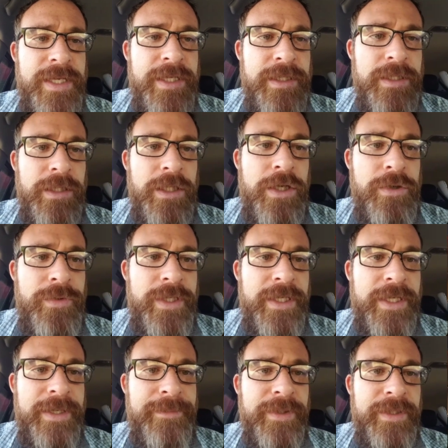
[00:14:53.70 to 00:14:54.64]
and
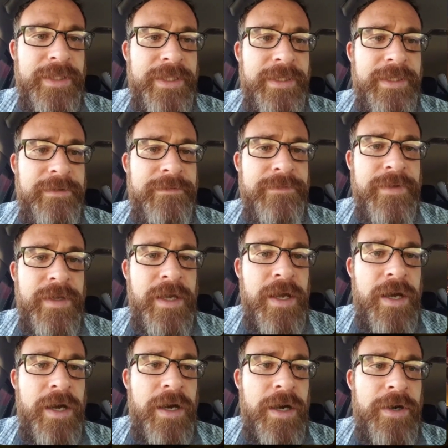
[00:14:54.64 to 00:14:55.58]
Loki, I believe,
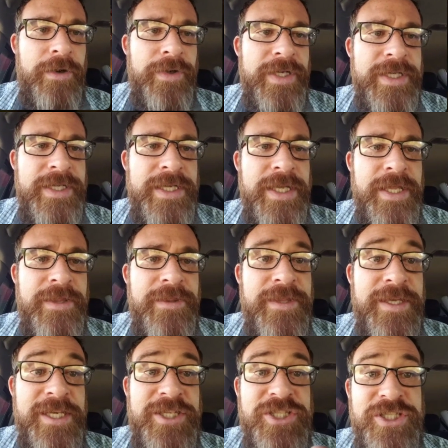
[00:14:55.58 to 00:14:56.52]
are in
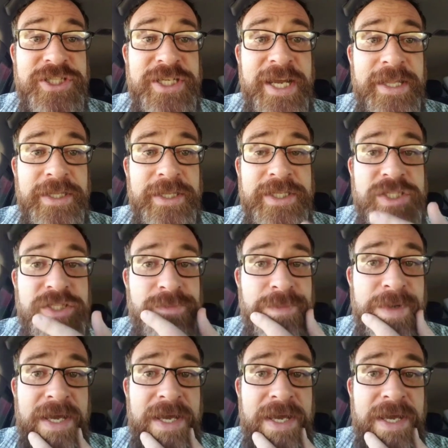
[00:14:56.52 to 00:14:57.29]
the challenge